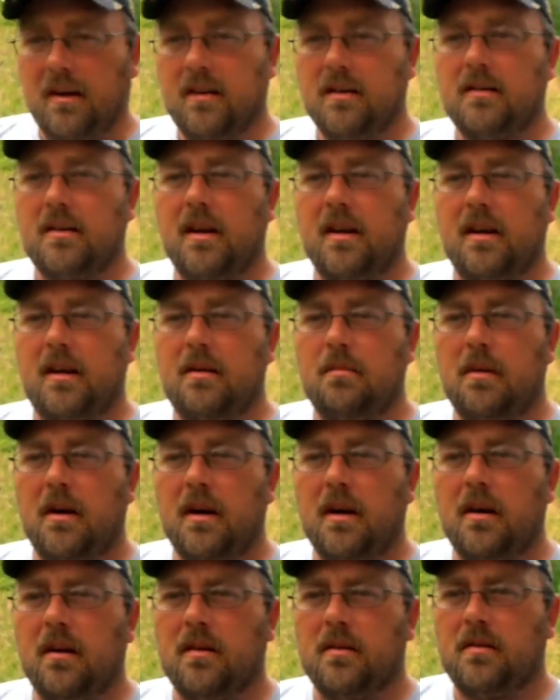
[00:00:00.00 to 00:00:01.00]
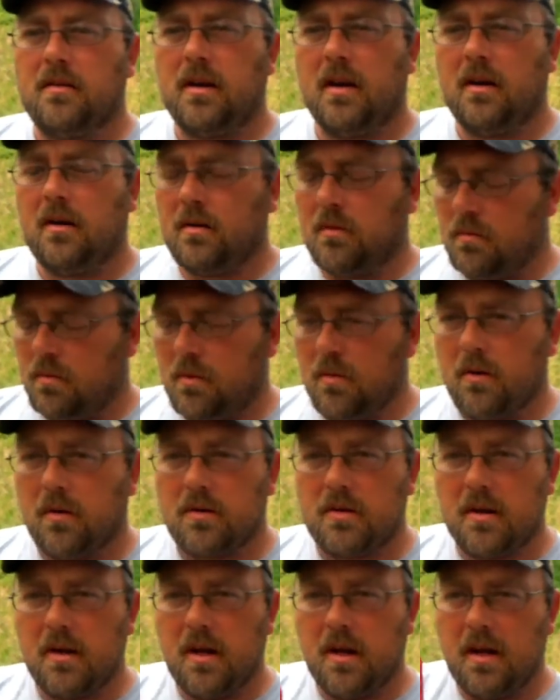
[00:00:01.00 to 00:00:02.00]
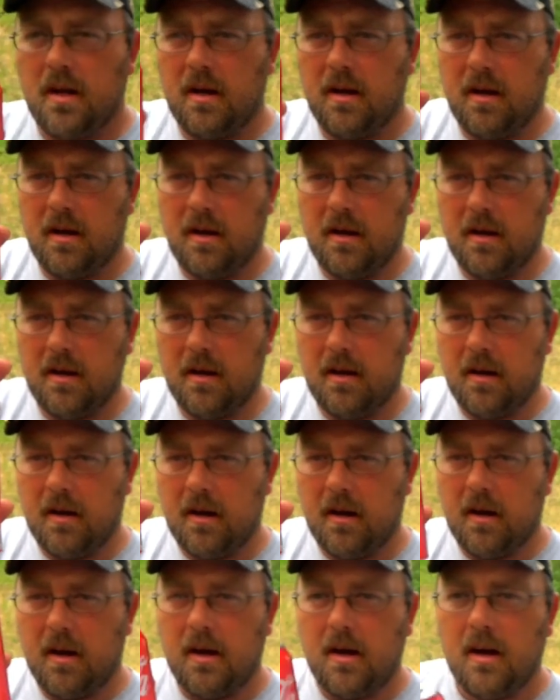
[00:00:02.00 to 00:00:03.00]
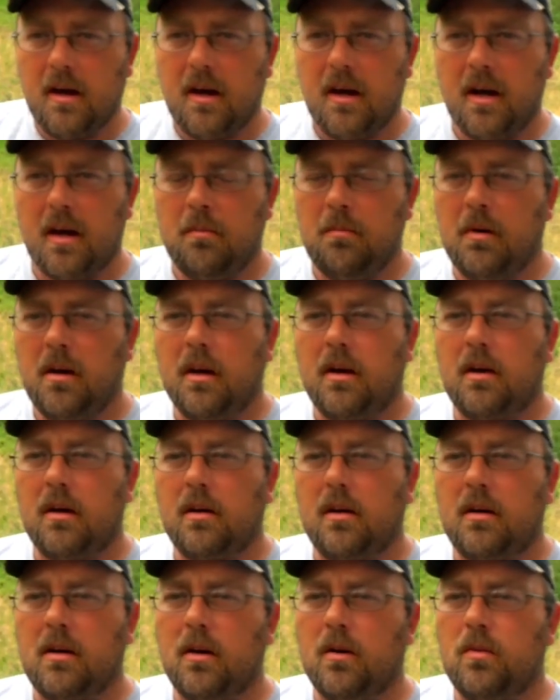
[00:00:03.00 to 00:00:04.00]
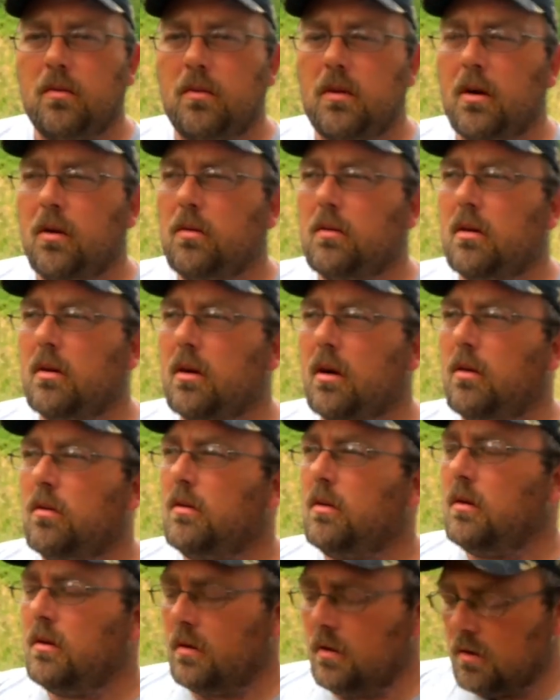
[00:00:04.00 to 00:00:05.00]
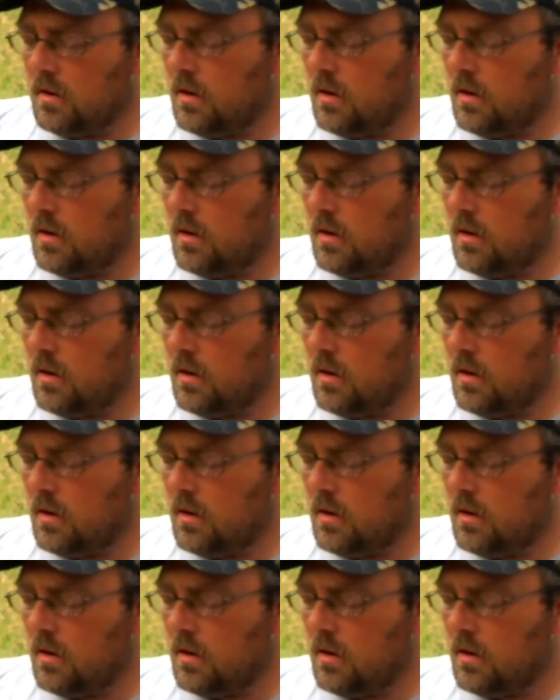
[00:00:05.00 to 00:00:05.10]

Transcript: So I come out here and sit on the porch and have me a good cold Coca-Cola.